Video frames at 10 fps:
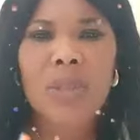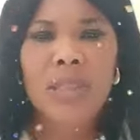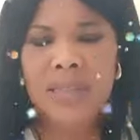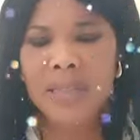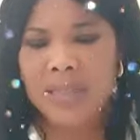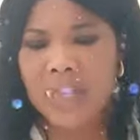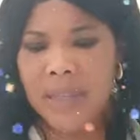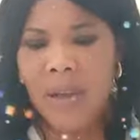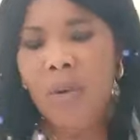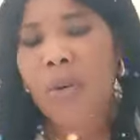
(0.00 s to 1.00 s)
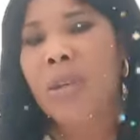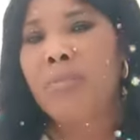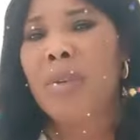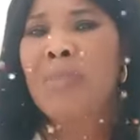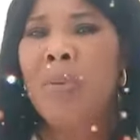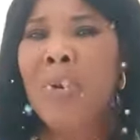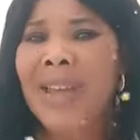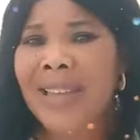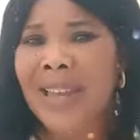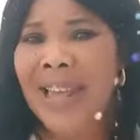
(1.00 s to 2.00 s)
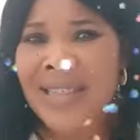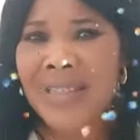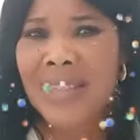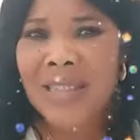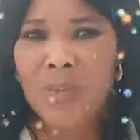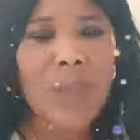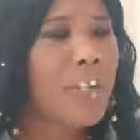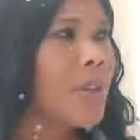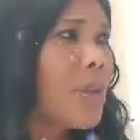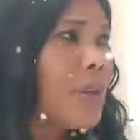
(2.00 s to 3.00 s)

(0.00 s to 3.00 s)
They still send that come give me. May we analyze this way.